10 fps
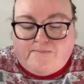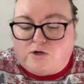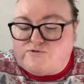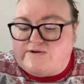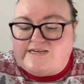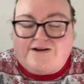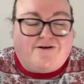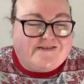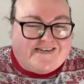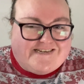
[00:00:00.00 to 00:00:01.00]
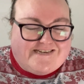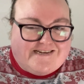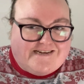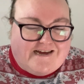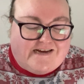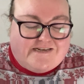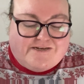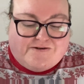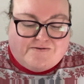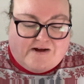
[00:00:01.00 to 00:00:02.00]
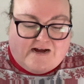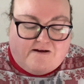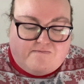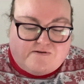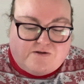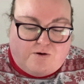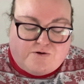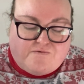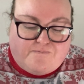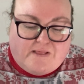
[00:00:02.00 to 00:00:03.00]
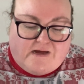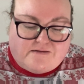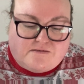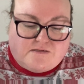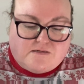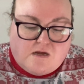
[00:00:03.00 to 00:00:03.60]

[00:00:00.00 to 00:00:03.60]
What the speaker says: not reading all day today. I do have sort of plans